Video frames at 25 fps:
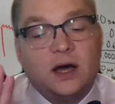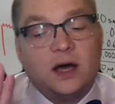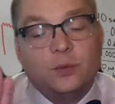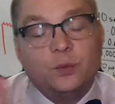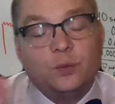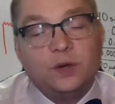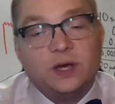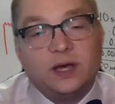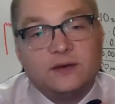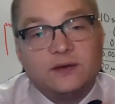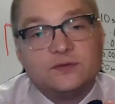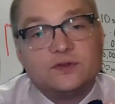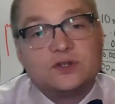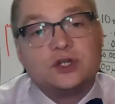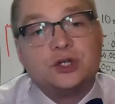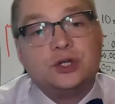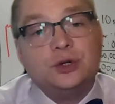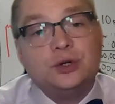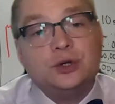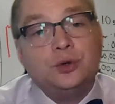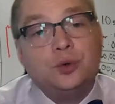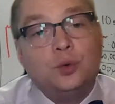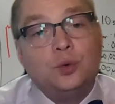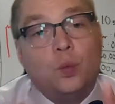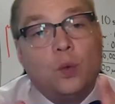We have
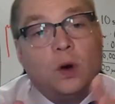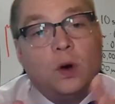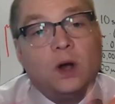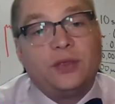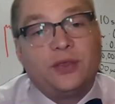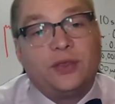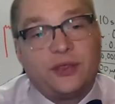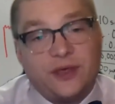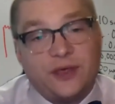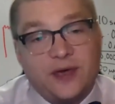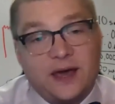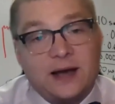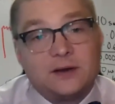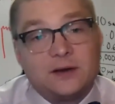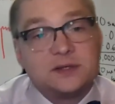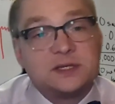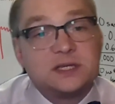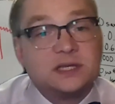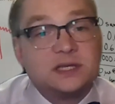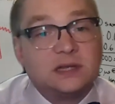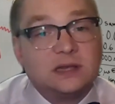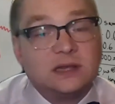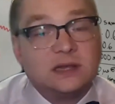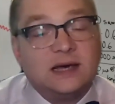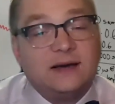2
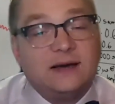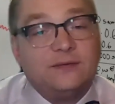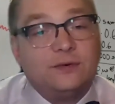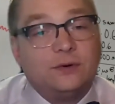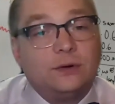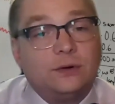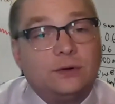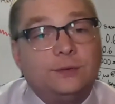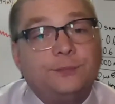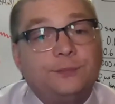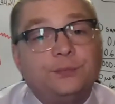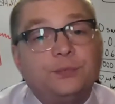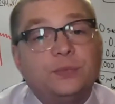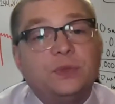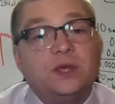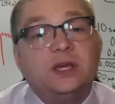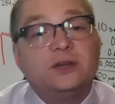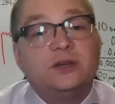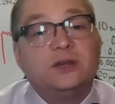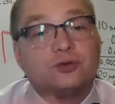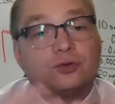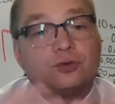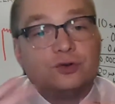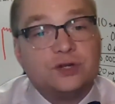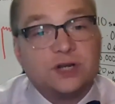1000 level
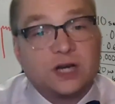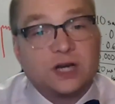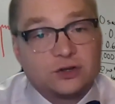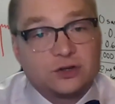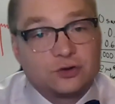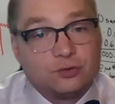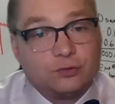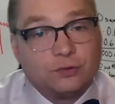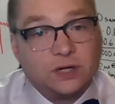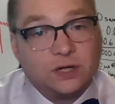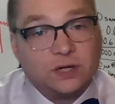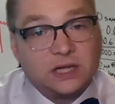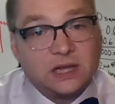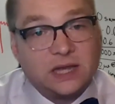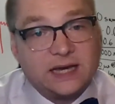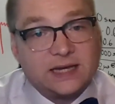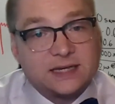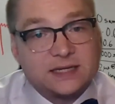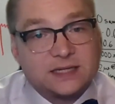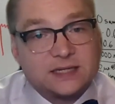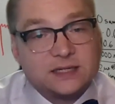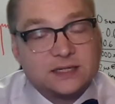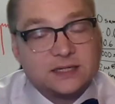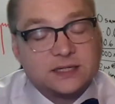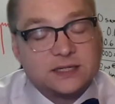introductory
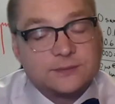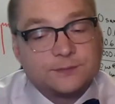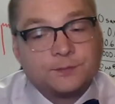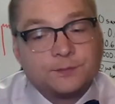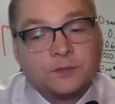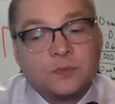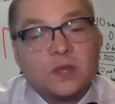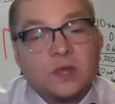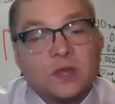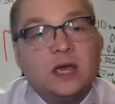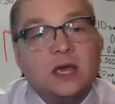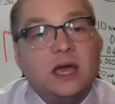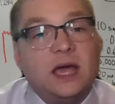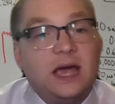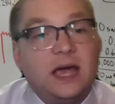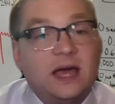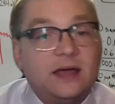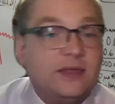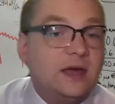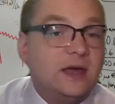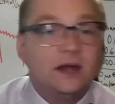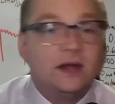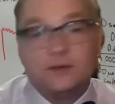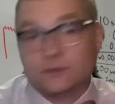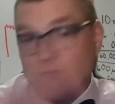classes,
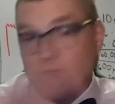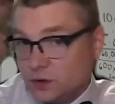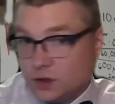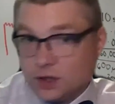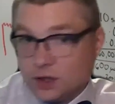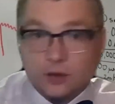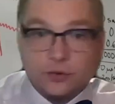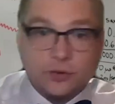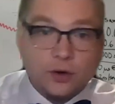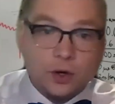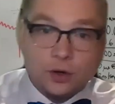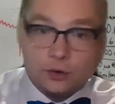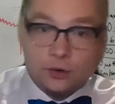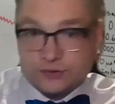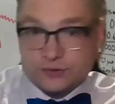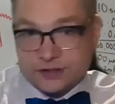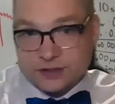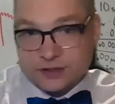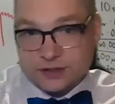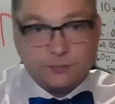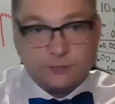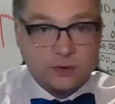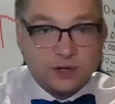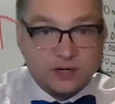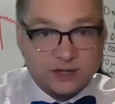and then, you know, the host
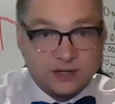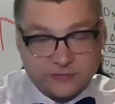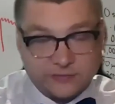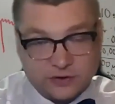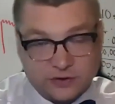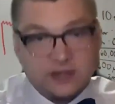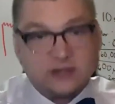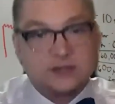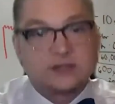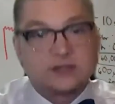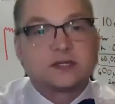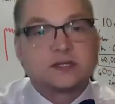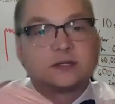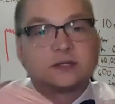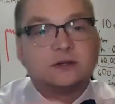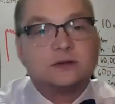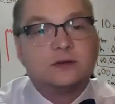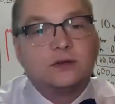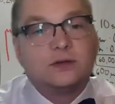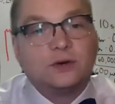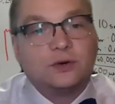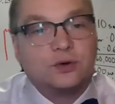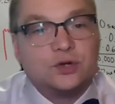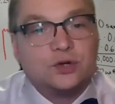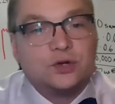of whatever else
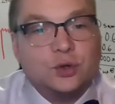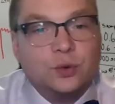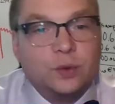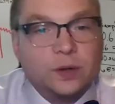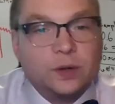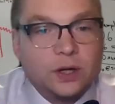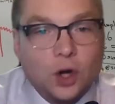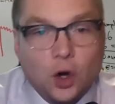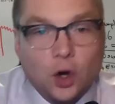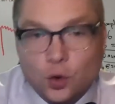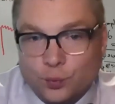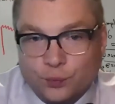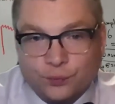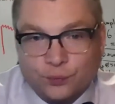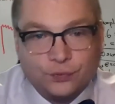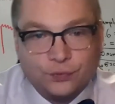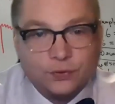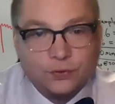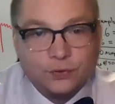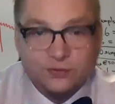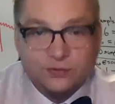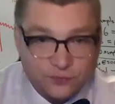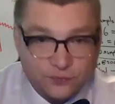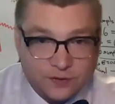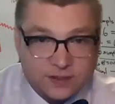they're doing,
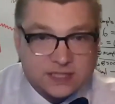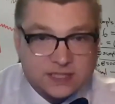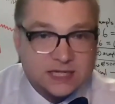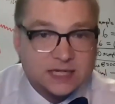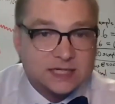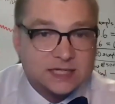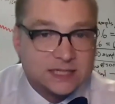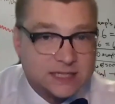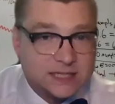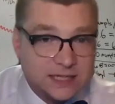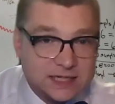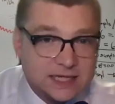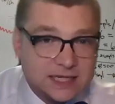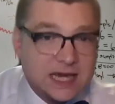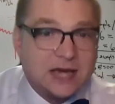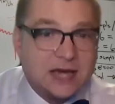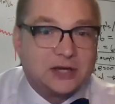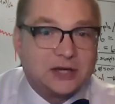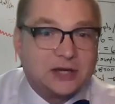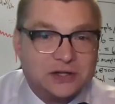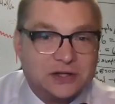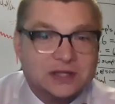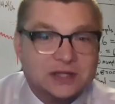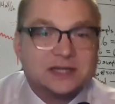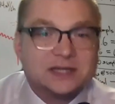hopefully physics and
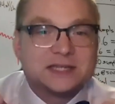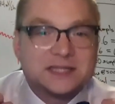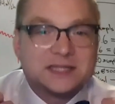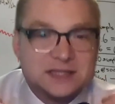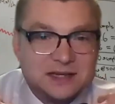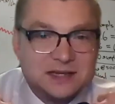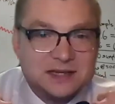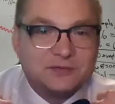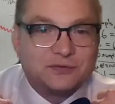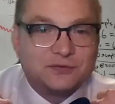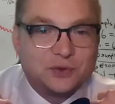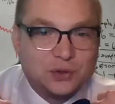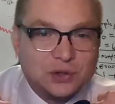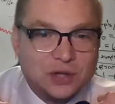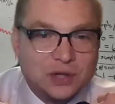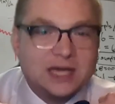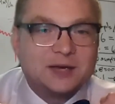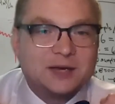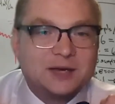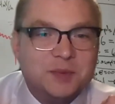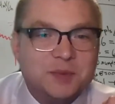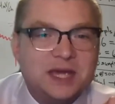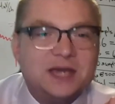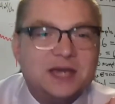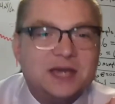calculus if they're
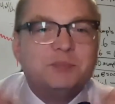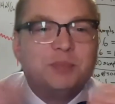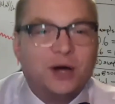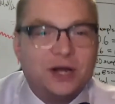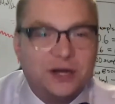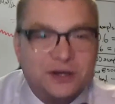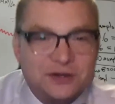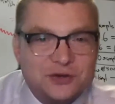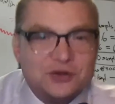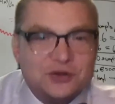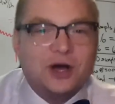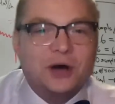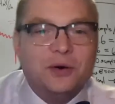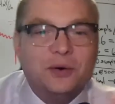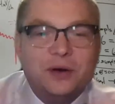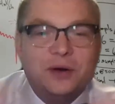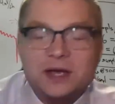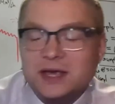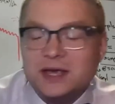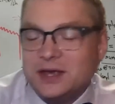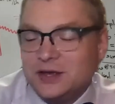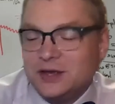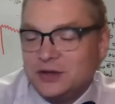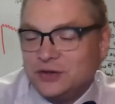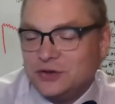like me, but you know,
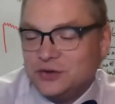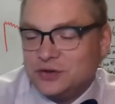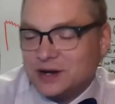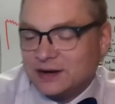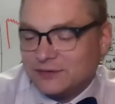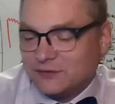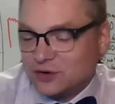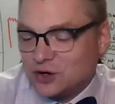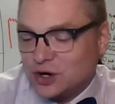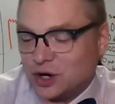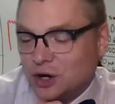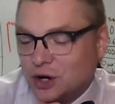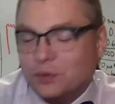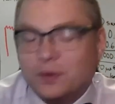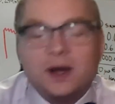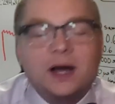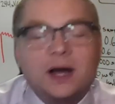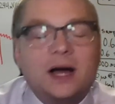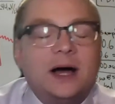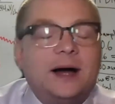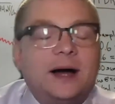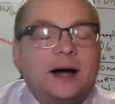you never know